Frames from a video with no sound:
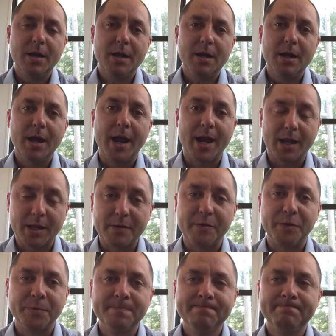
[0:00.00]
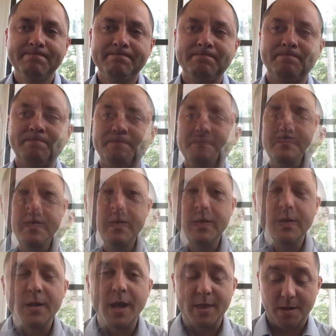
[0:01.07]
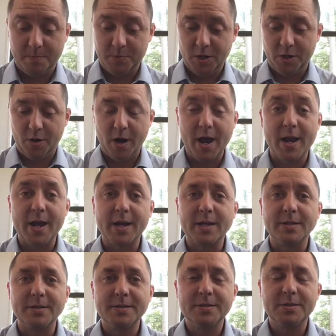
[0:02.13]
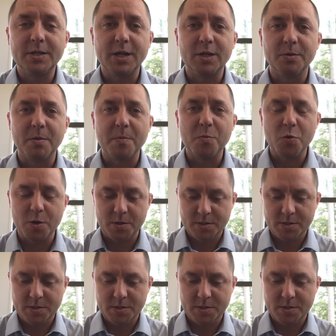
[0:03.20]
And I love you. Now that I'm done crying, I can tell you a little bit more.